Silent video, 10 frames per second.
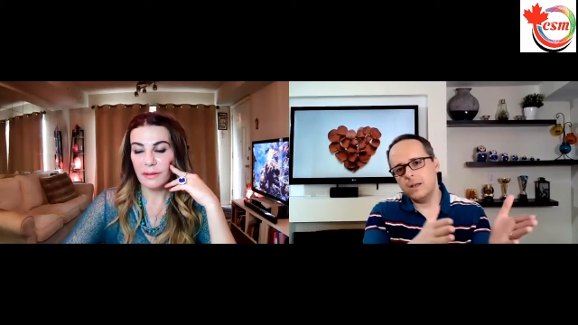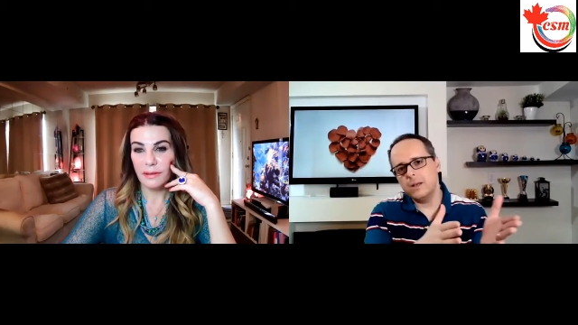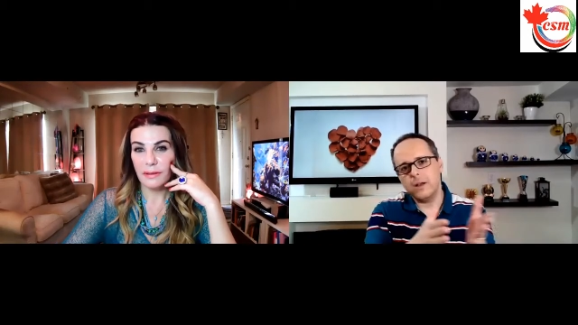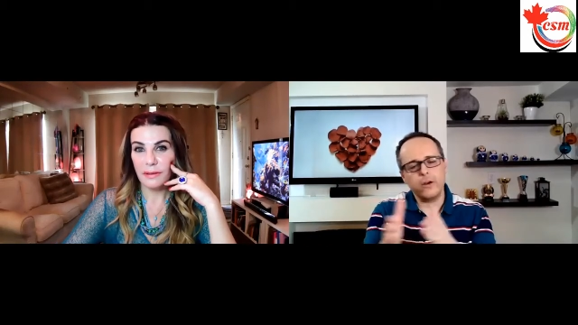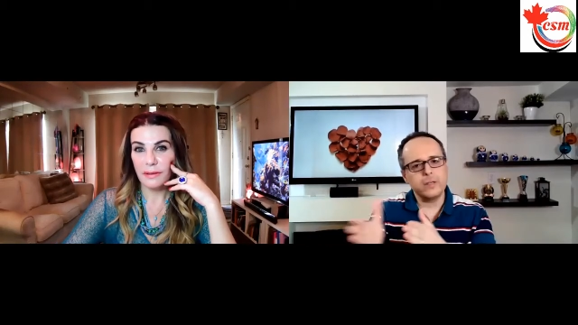
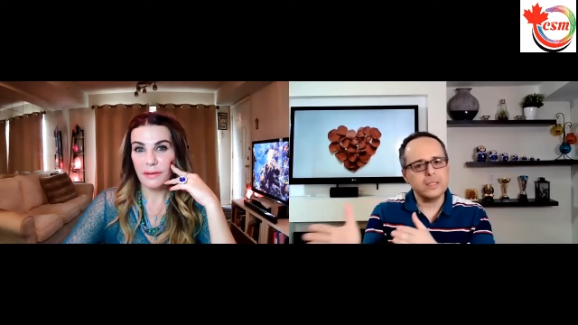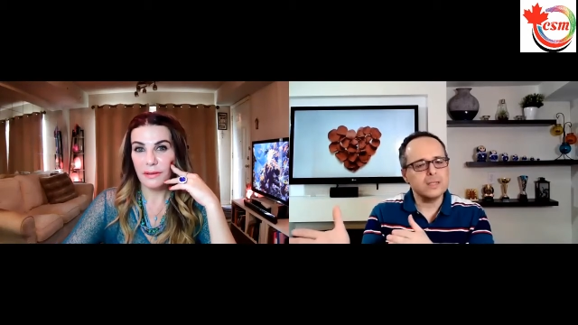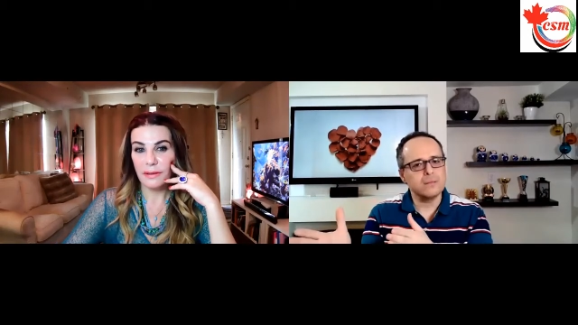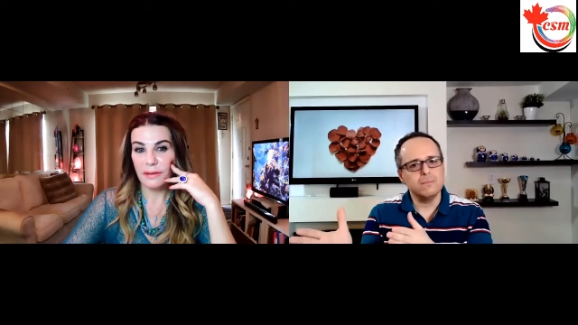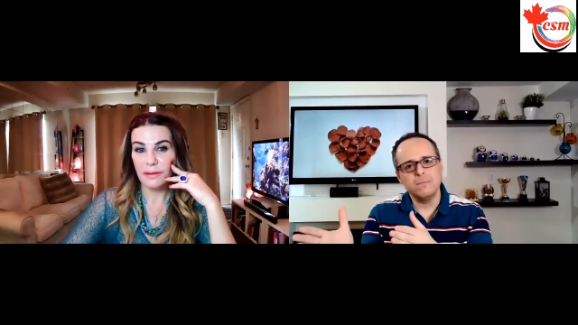
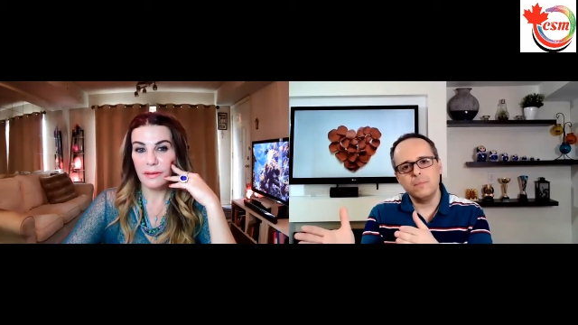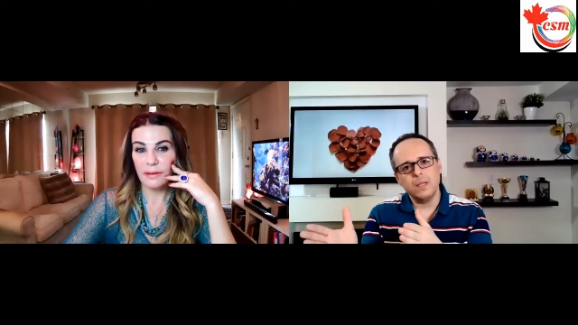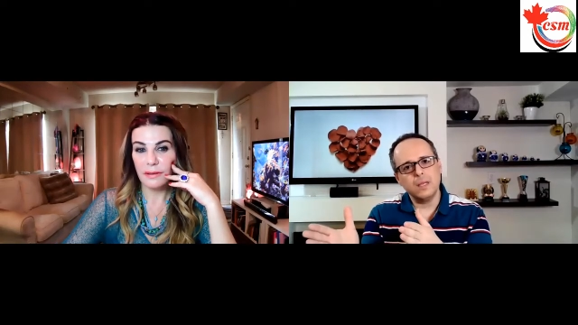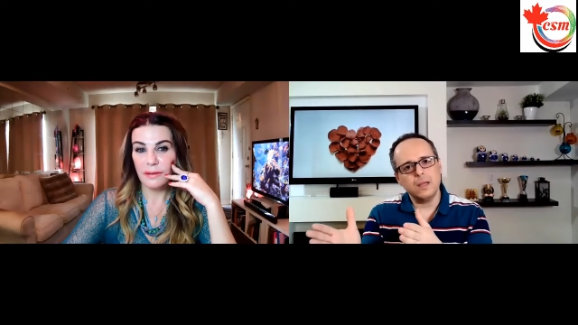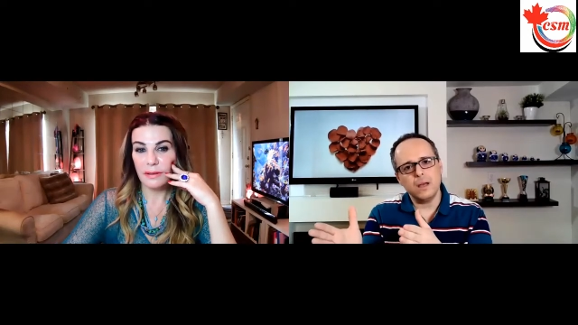Speaker 1: narcissism?
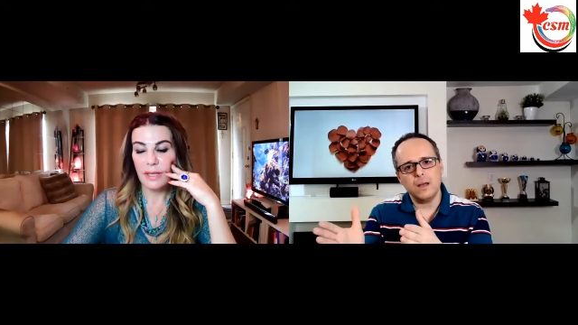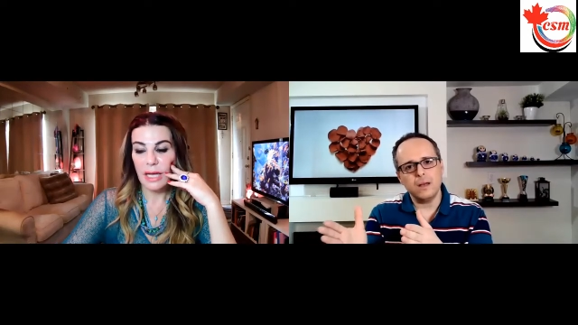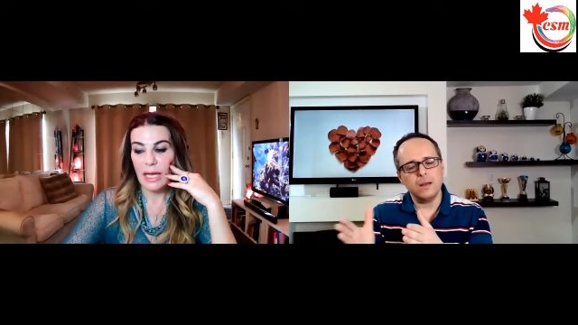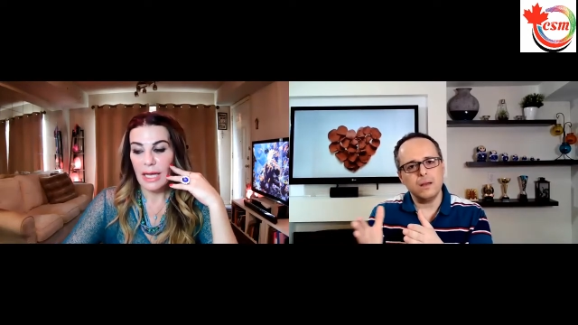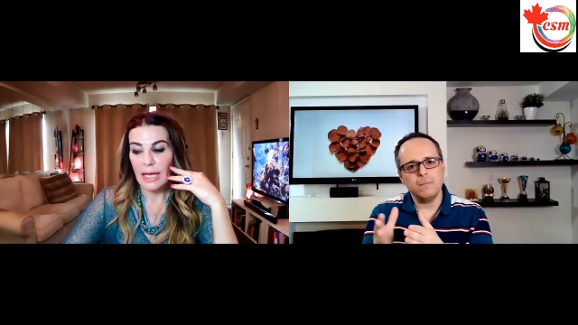
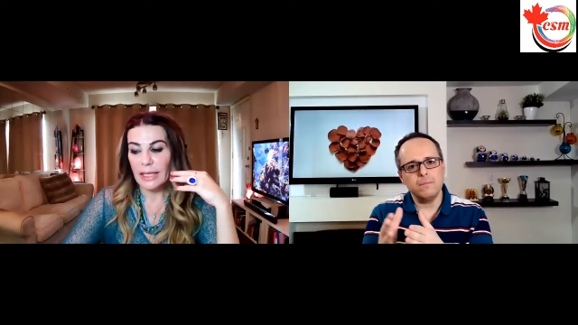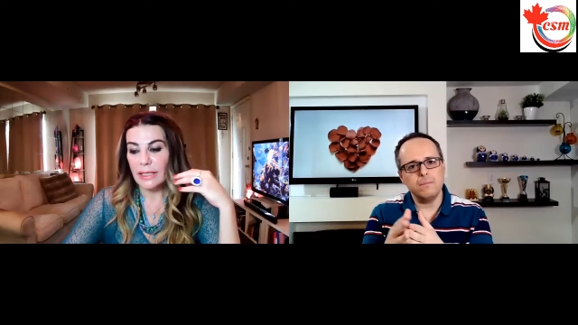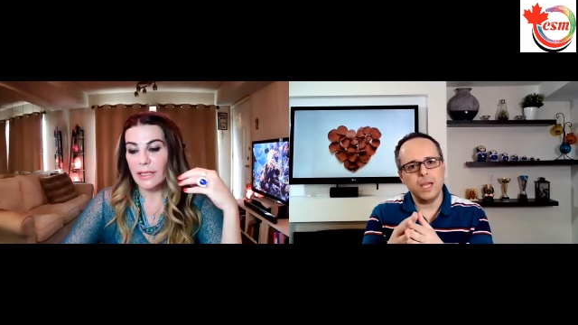Um,